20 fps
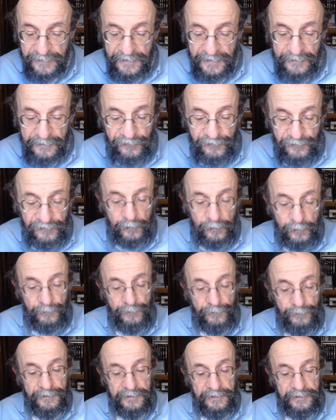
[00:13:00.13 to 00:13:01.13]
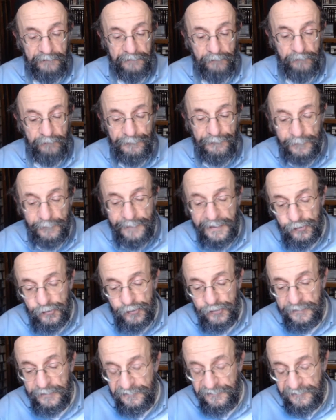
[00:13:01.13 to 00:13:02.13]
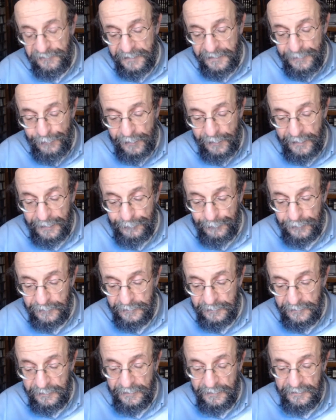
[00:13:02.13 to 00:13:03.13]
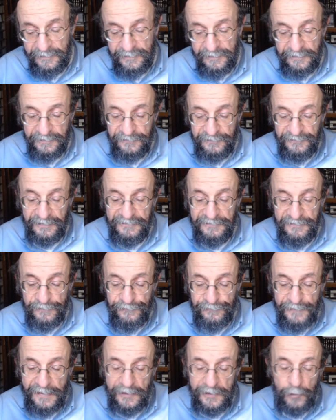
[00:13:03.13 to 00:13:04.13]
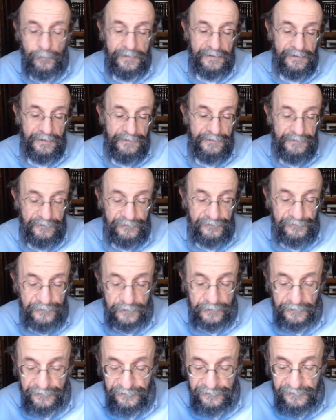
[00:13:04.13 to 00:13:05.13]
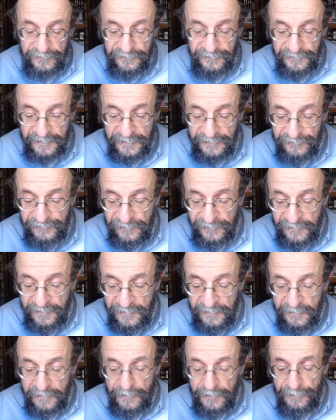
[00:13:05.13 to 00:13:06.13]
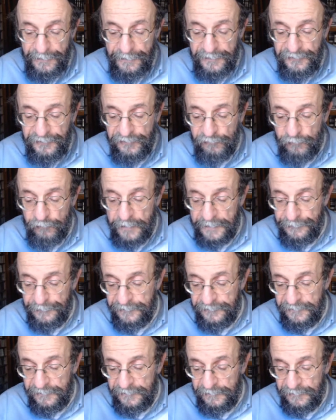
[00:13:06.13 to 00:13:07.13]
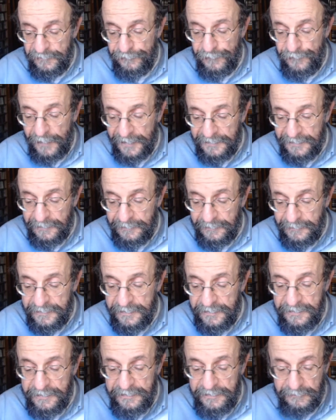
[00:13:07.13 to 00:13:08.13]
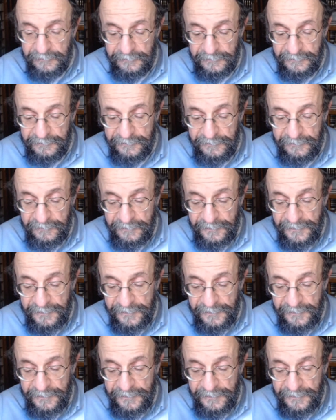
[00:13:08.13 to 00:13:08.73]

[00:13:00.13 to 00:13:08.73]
And so the Reformation Study Bible says the following on this verse. It says, "This rift finally healed.